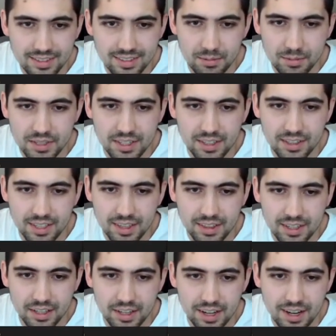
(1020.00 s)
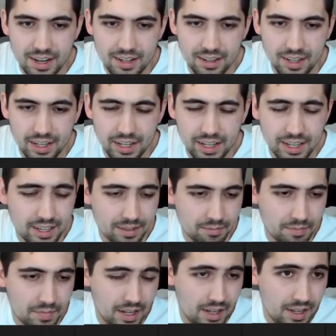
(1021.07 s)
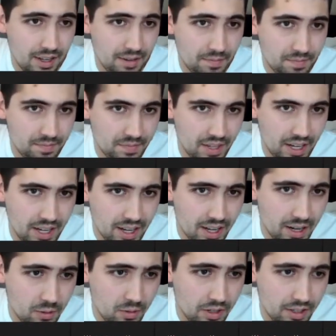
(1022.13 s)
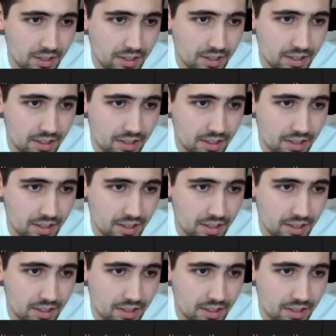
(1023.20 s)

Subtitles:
just gonna let the godlike AI win.